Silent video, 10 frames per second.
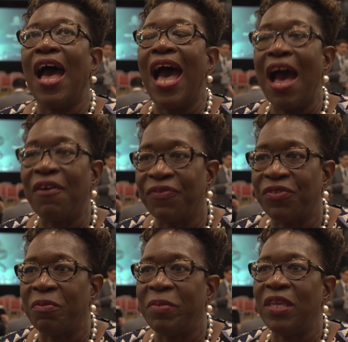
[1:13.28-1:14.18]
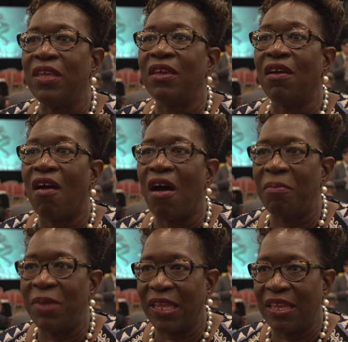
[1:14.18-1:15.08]
have to be
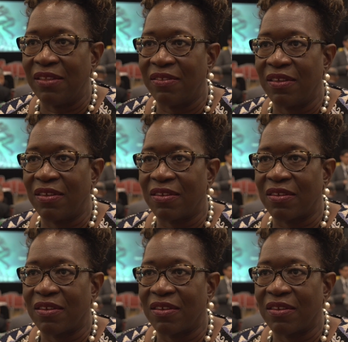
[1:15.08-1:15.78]
obligated